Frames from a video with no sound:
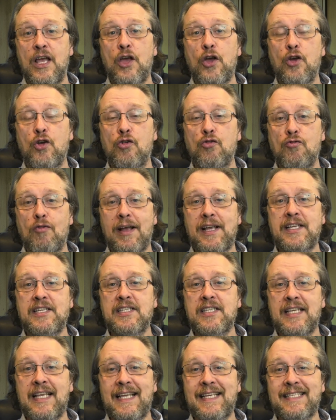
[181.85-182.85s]
Grace
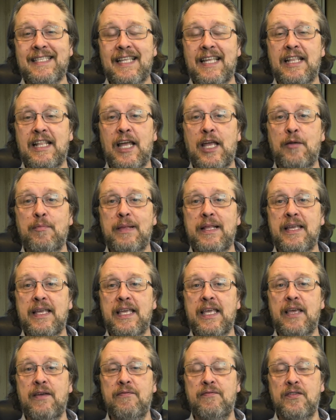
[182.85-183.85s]
is the enabling
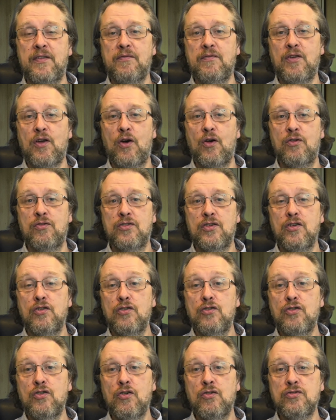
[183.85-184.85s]
gift of God
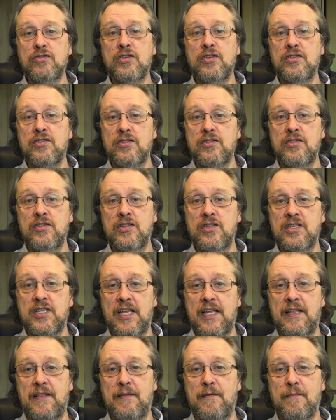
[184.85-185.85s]
not to, to
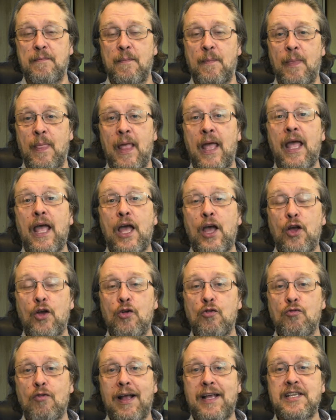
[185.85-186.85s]
sin.
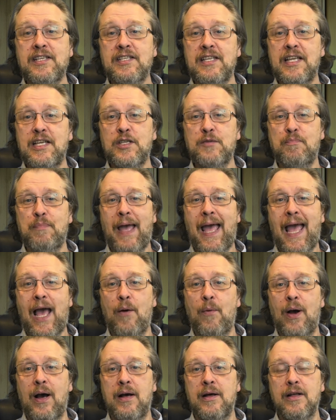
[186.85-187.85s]
Grace is
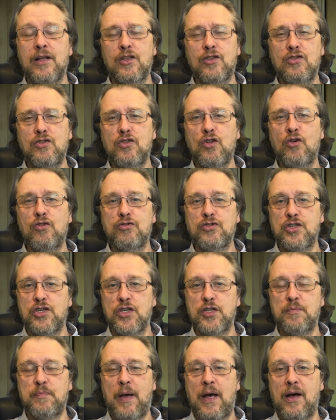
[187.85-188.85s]
power, not
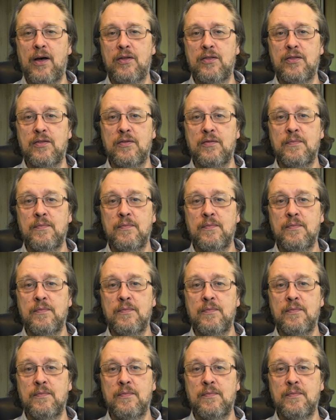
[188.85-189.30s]
just pardon.